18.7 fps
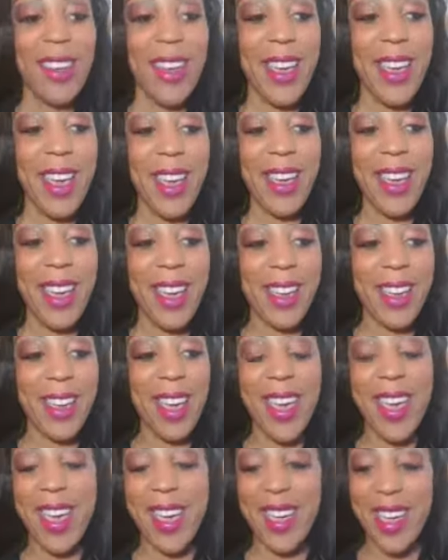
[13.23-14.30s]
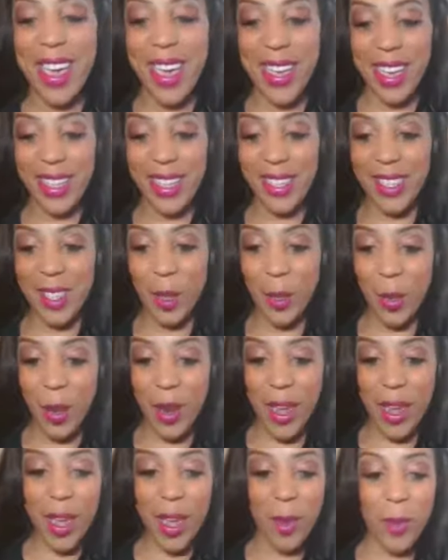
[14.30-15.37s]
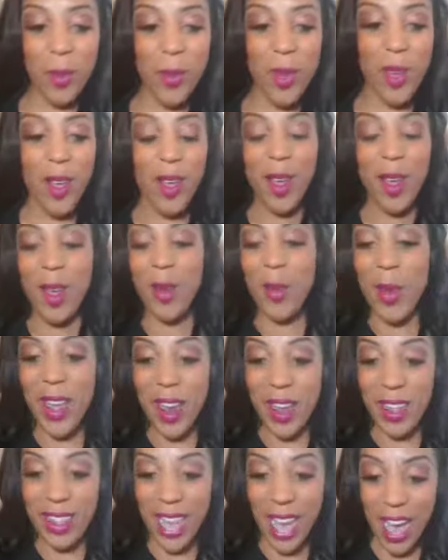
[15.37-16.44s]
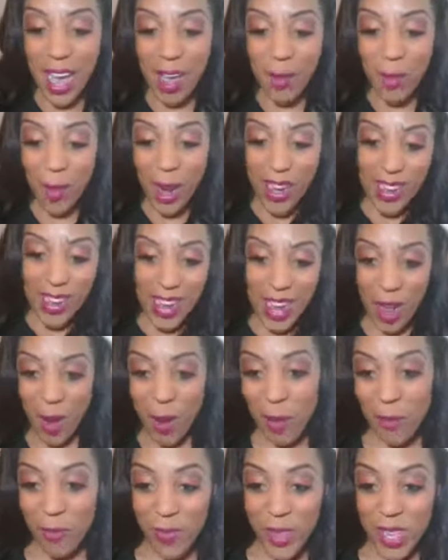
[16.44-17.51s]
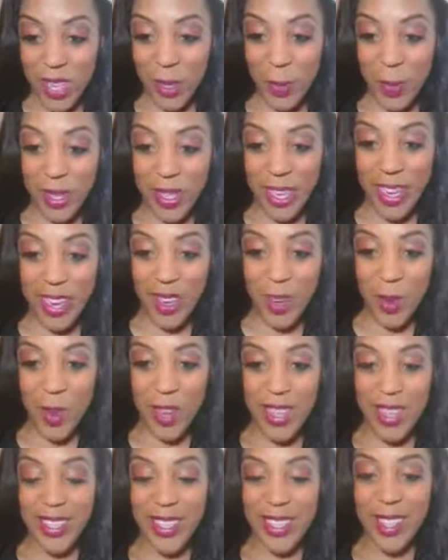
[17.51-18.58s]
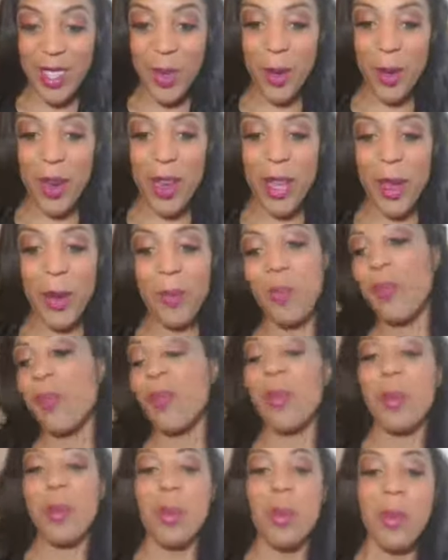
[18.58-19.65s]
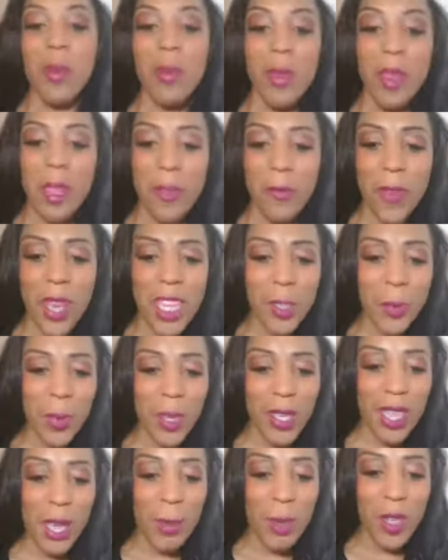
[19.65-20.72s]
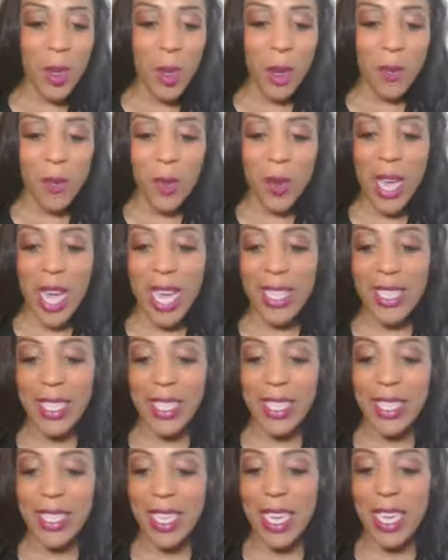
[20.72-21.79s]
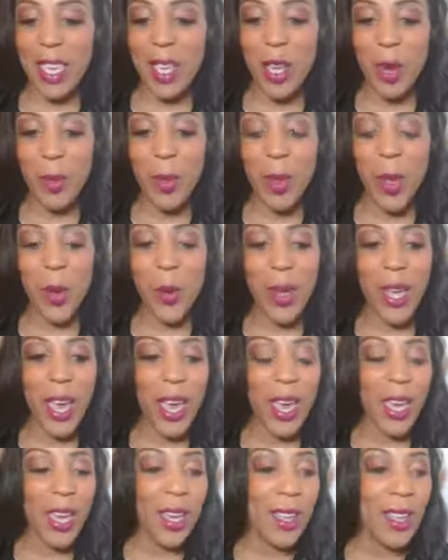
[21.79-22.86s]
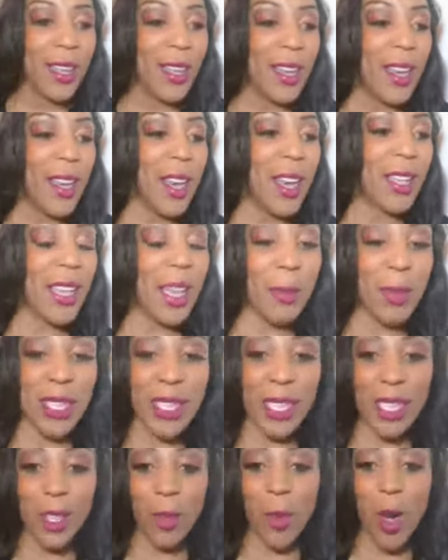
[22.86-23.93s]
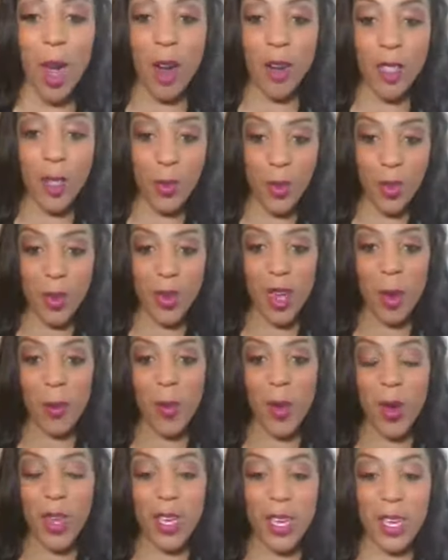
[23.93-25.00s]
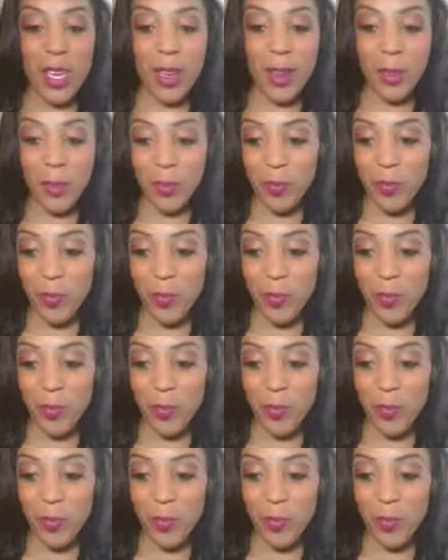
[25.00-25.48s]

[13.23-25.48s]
Hey, hey, hey, hey, Instagram. We are live right now on Facebook and on Instagram. Facebook, let me know if you guys can see and hear me okay. Let me see some hearts when you come on in.